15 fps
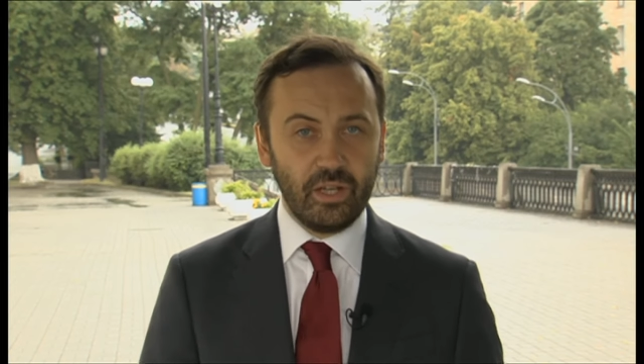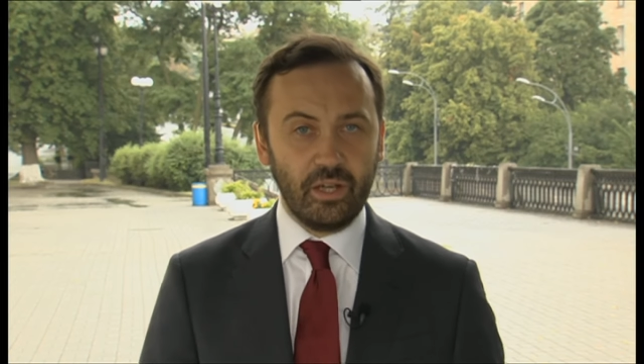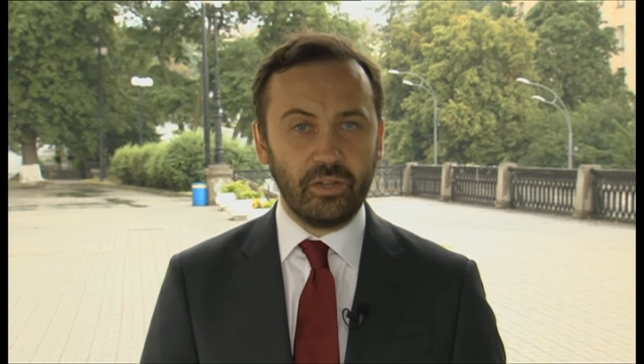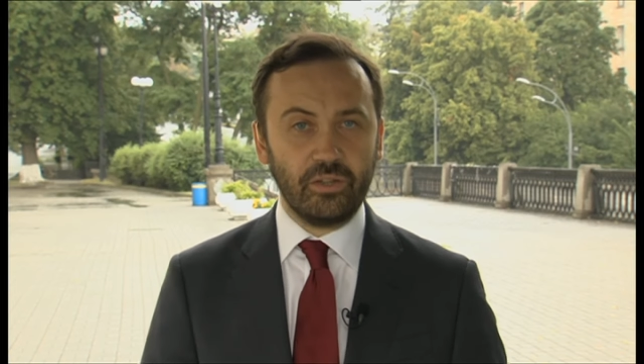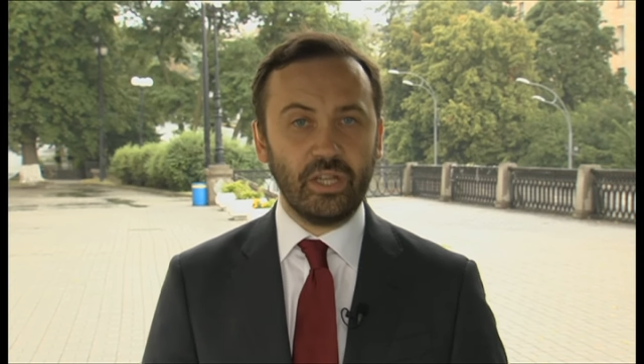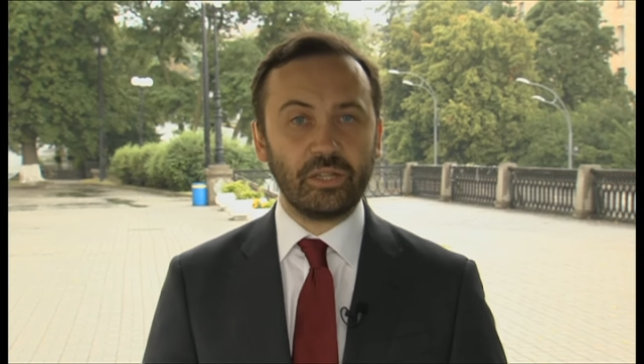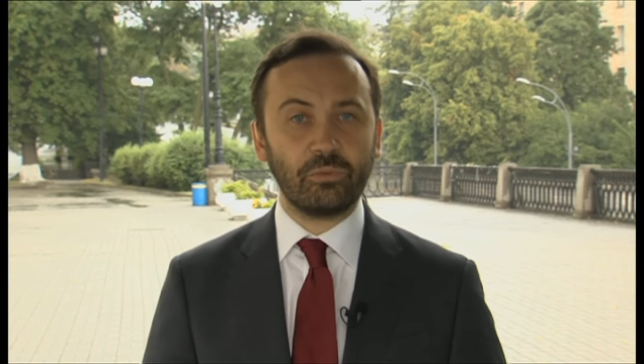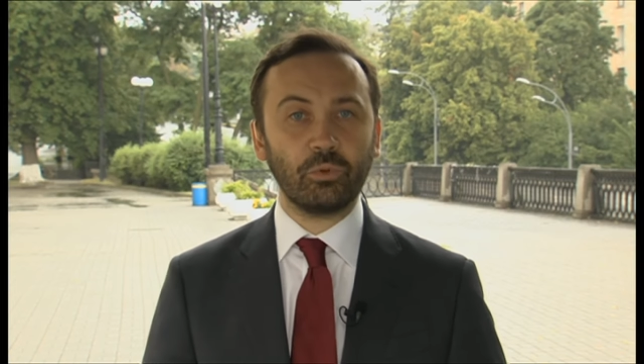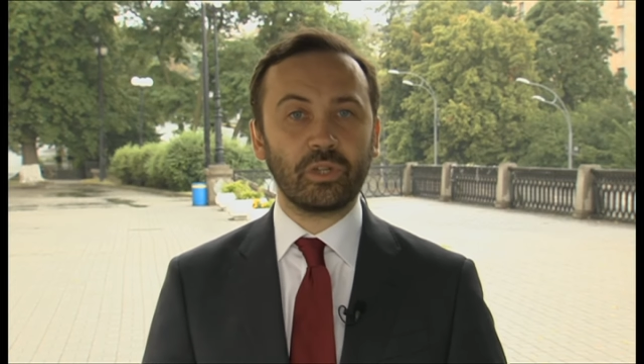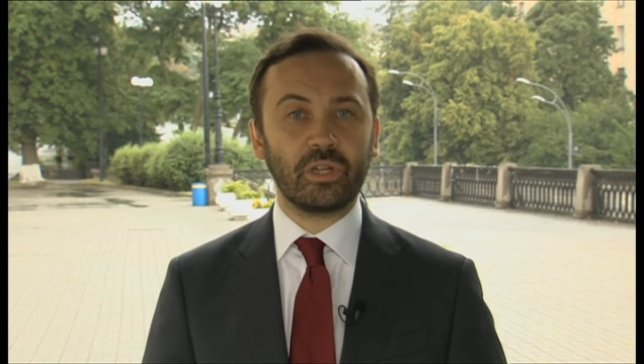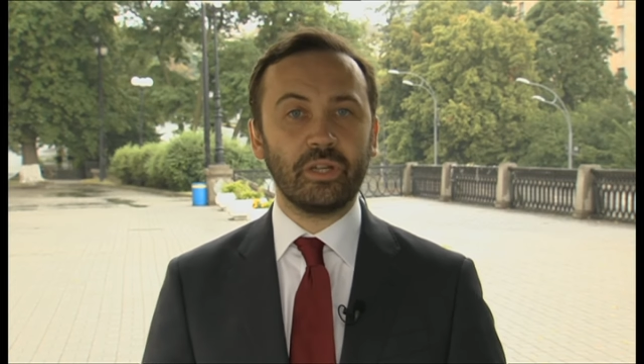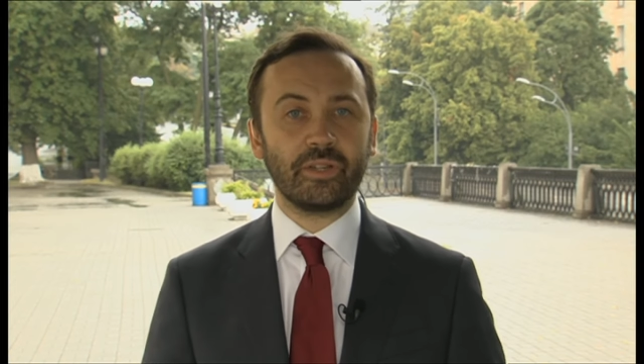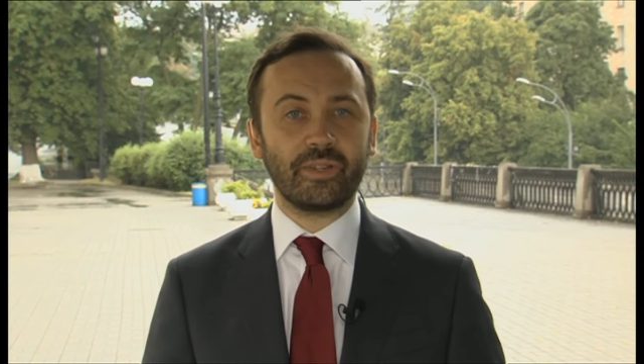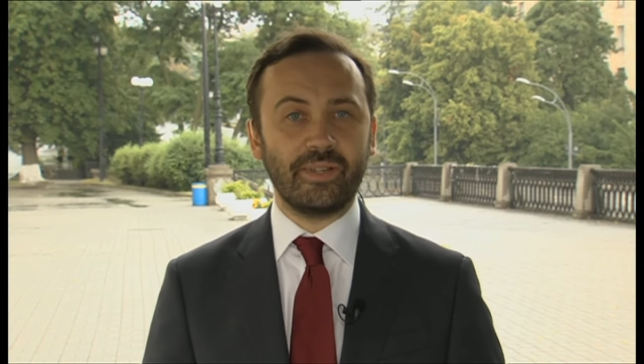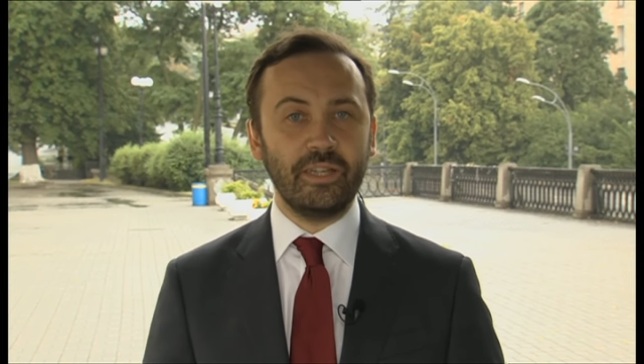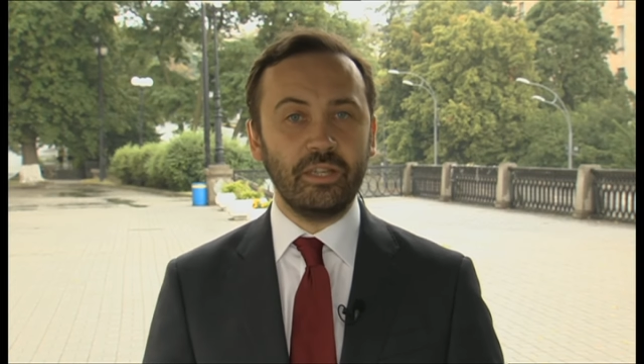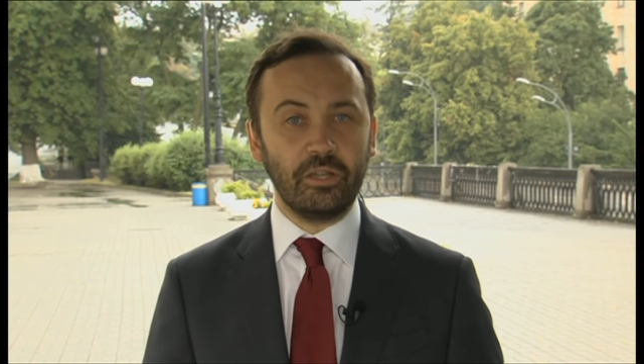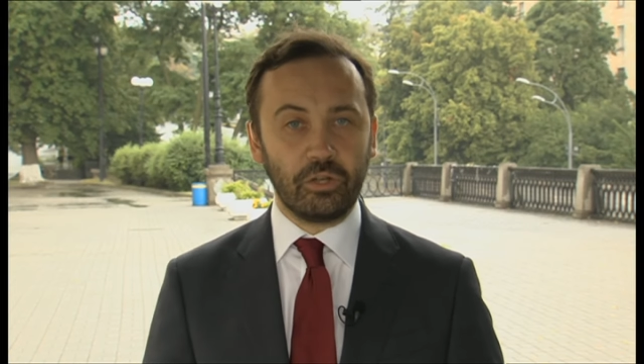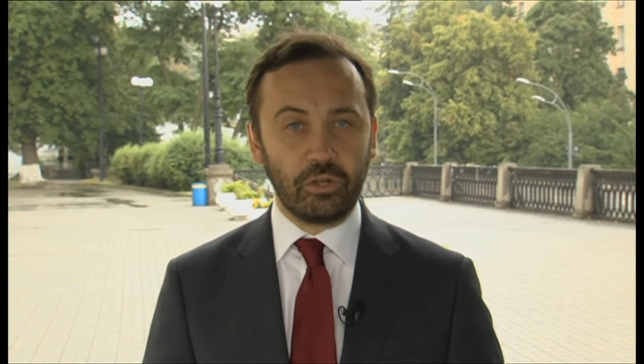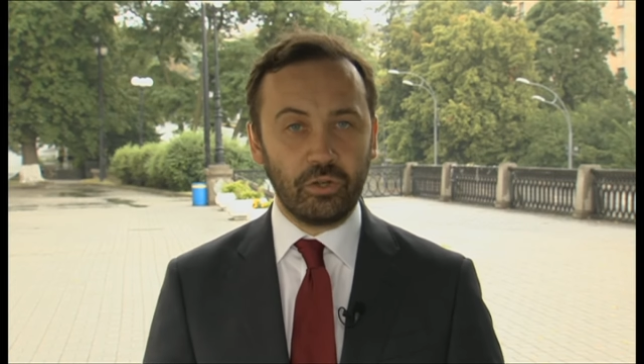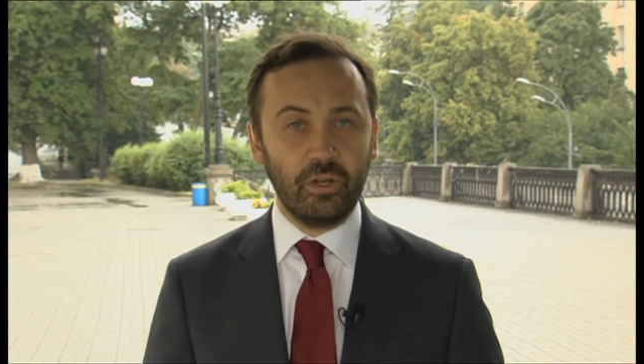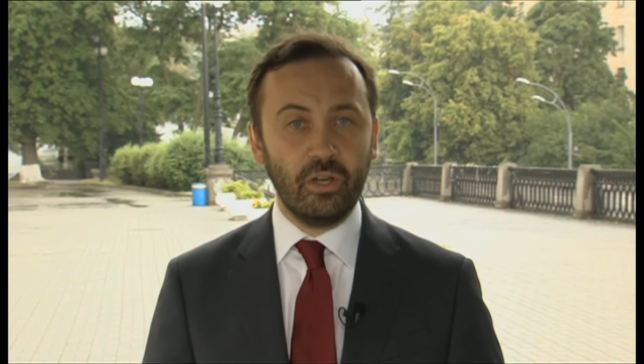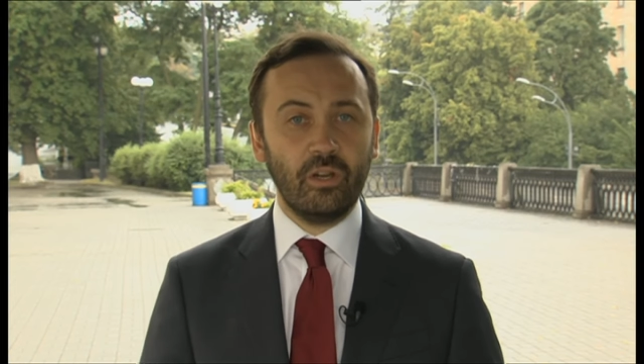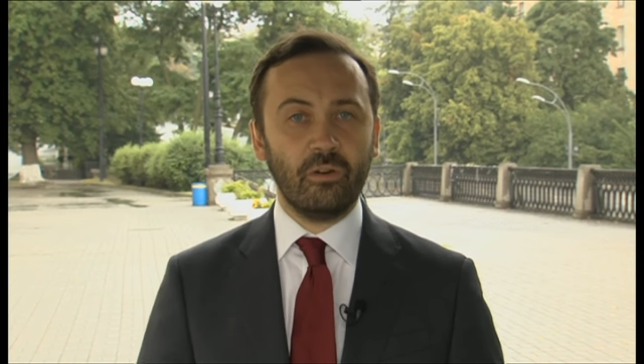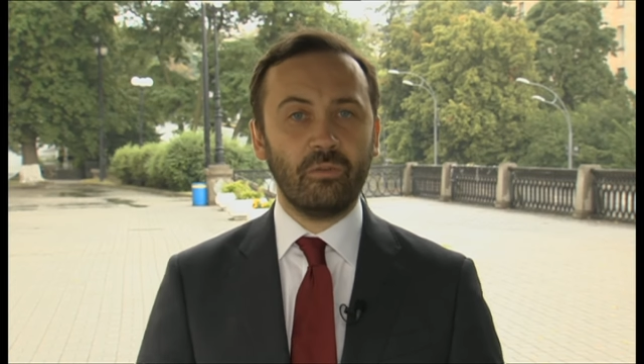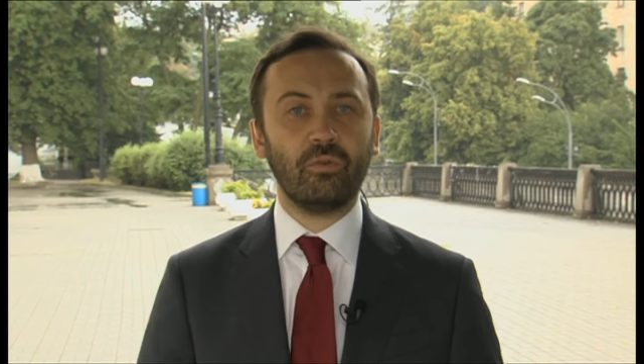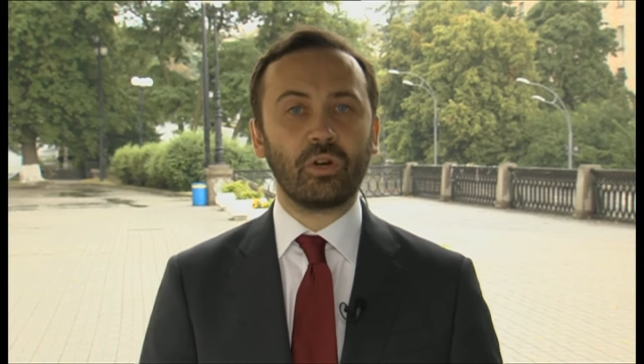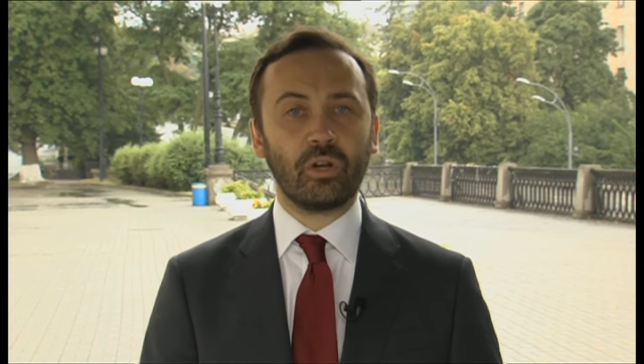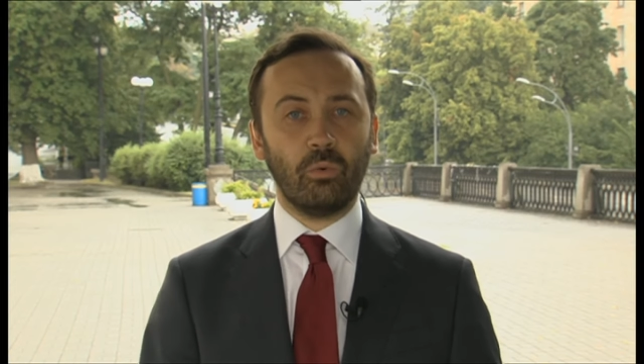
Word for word: And that would continue for